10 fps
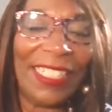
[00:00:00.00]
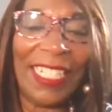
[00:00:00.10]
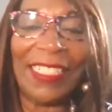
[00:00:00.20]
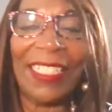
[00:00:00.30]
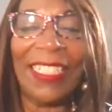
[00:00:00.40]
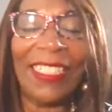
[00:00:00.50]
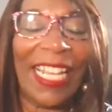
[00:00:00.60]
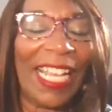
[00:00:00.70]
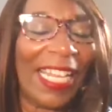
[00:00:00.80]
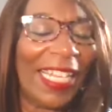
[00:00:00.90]
successes.
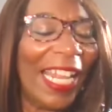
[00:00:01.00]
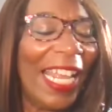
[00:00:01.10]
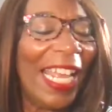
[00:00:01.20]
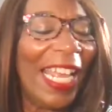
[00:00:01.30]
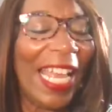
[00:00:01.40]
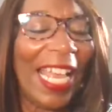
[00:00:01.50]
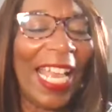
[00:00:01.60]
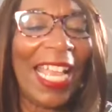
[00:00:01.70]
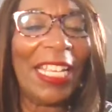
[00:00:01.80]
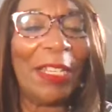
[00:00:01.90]
And
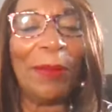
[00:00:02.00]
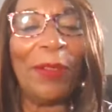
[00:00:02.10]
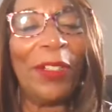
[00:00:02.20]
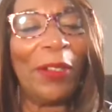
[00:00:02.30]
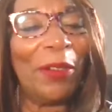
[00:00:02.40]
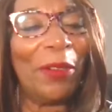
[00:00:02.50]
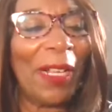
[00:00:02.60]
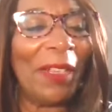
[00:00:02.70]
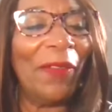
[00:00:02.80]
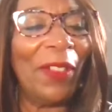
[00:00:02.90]
I am so
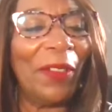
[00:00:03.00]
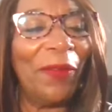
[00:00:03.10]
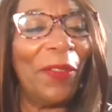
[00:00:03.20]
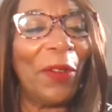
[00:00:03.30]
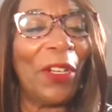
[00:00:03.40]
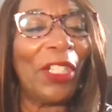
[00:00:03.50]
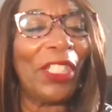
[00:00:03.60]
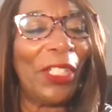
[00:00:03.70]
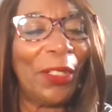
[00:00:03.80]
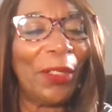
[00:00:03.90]
grateful
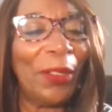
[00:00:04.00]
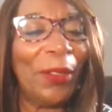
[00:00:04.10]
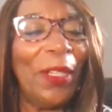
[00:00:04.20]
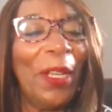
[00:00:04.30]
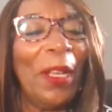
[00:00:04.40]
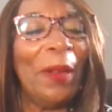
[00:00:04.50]
for you